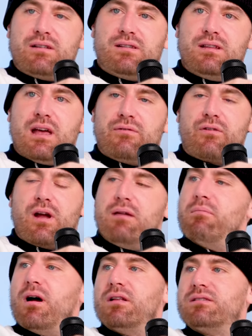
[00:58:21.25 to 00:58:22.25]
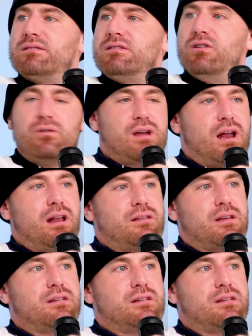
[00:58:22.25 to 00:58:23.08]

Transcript: bro, I did that for eight months. Yeah, I get it.